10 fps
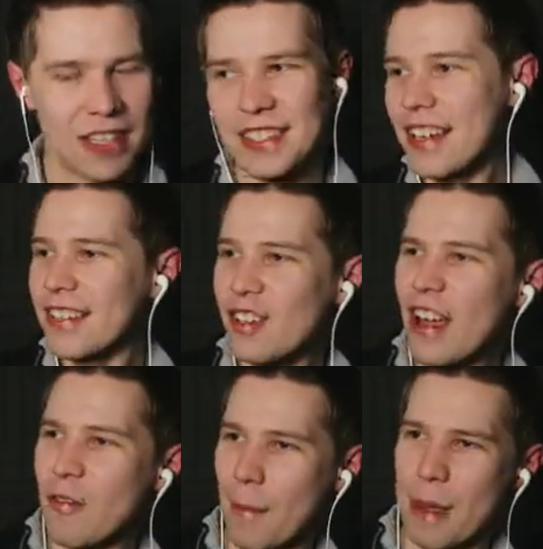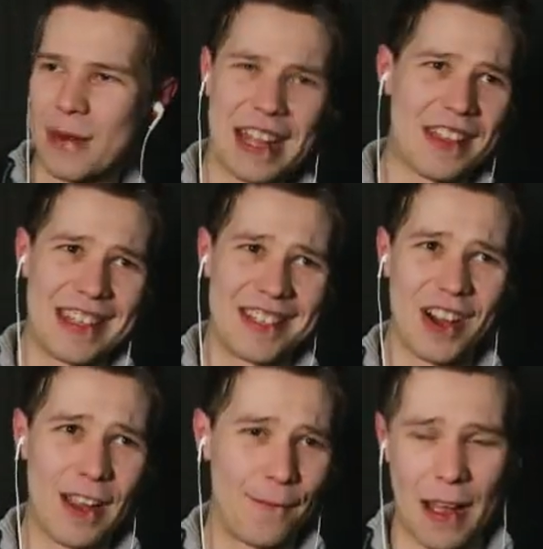You see, it's great when people get their
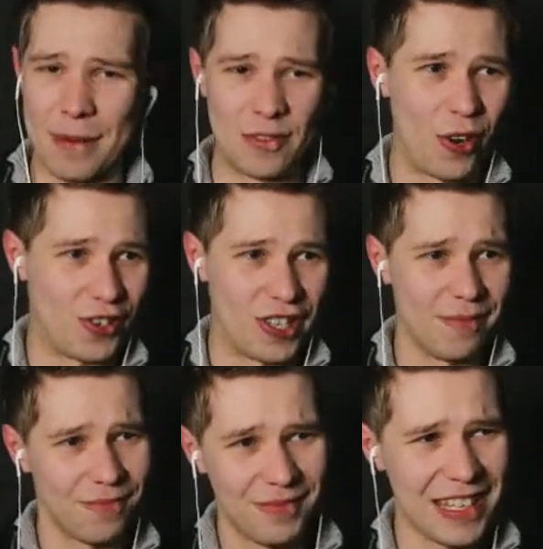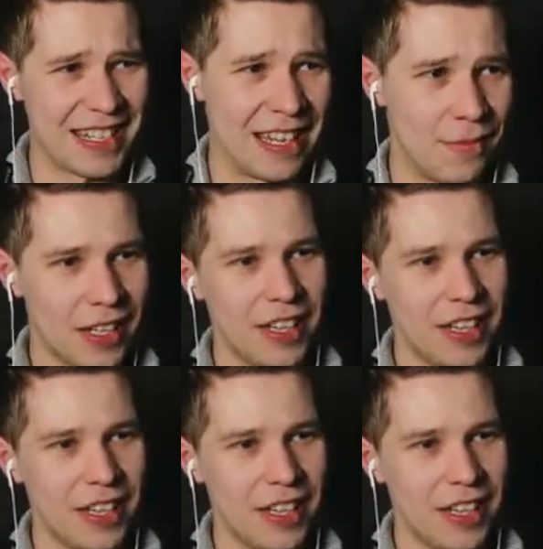entire families watching, isn't it?